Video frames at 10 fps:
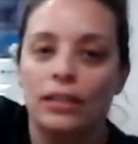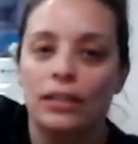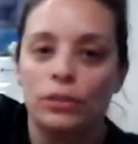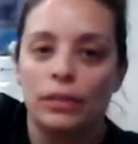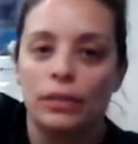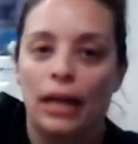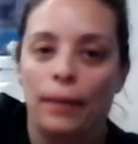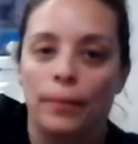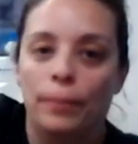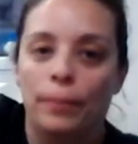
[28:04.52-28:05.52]
do it again.
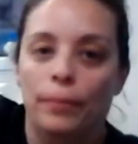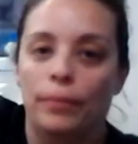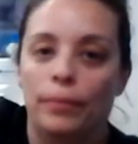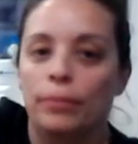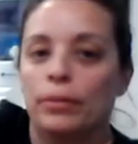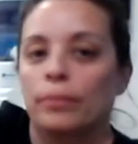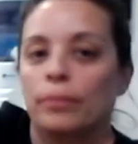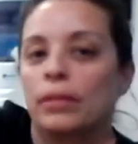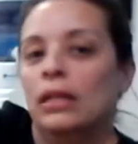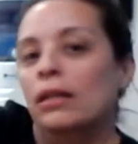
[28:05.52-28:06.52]
Boom, boom, boom.
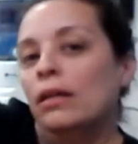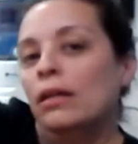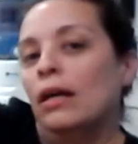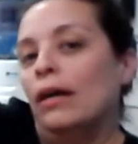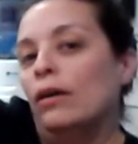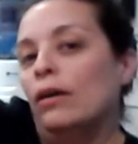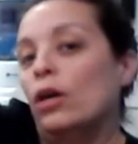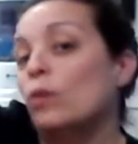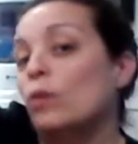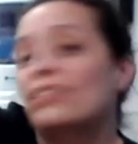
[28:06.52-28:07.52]
Go
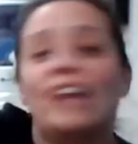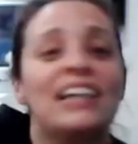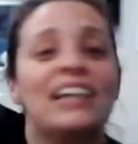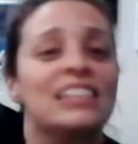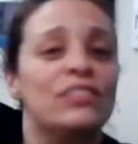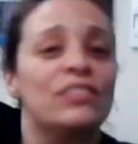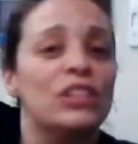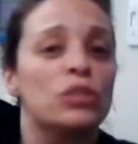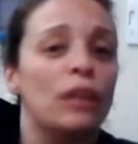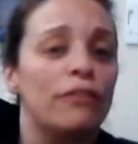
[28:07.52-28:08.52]
as fast as feels
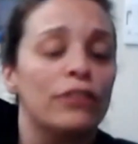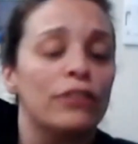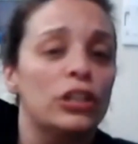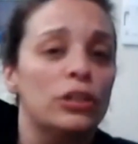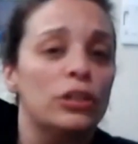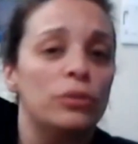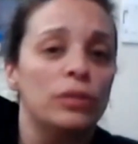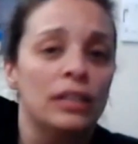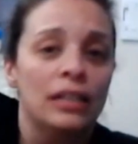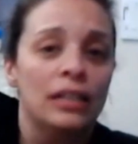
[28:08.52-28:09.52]
right for you,
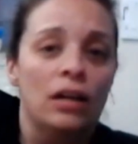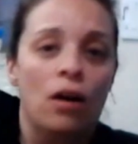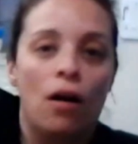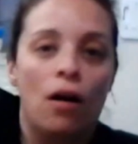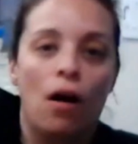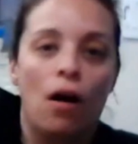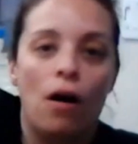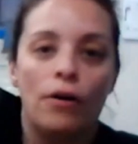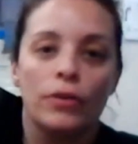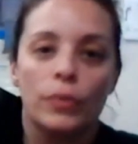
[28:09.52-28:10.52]

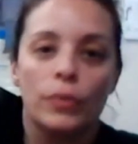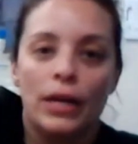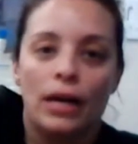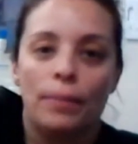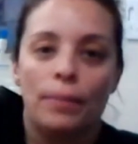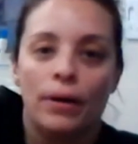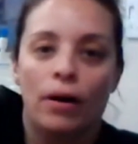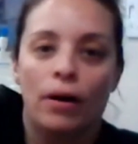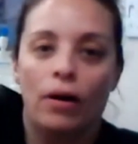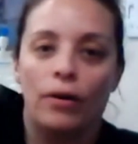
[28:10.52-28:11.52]
all the way up,
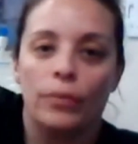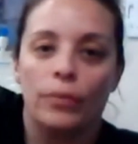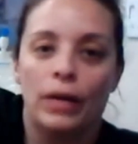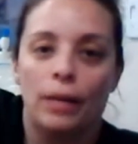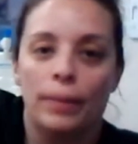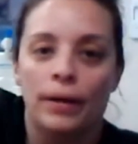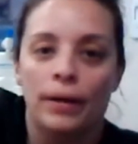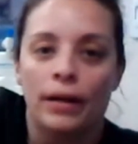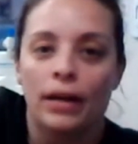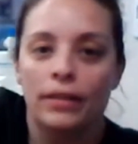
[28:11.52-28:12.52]

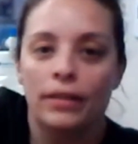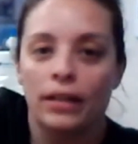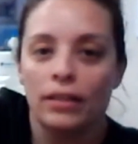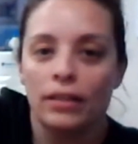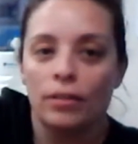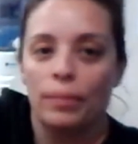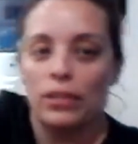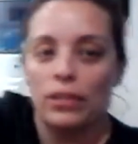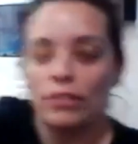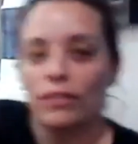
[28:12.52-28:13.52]
and then a little pinch
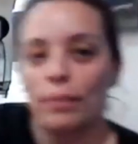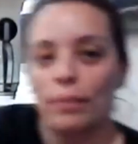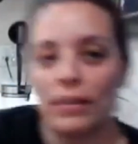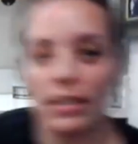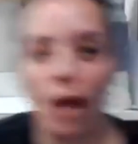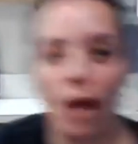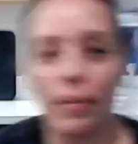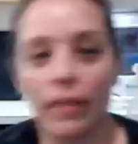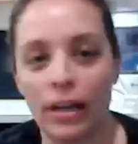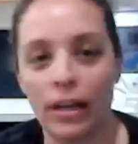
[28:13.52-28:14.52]
and flip at the top.
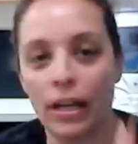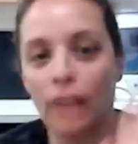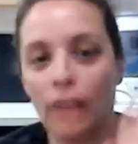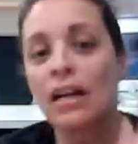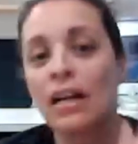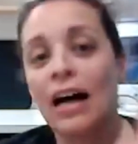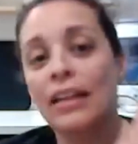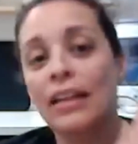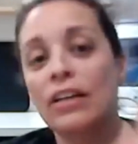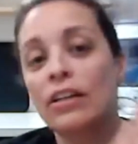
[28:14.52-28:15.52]
There you go. And then
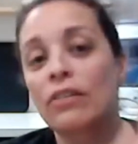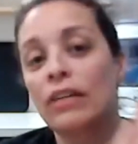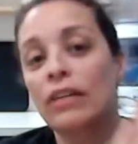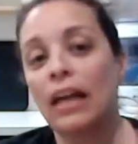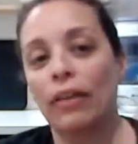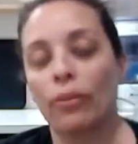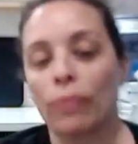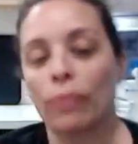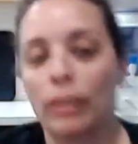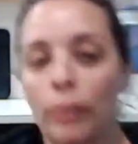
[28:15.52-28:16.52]
you can do it again.
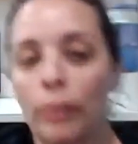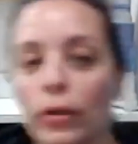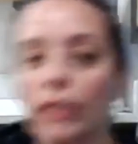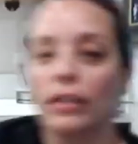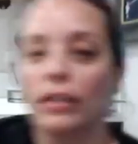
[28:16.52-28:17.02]
3 more,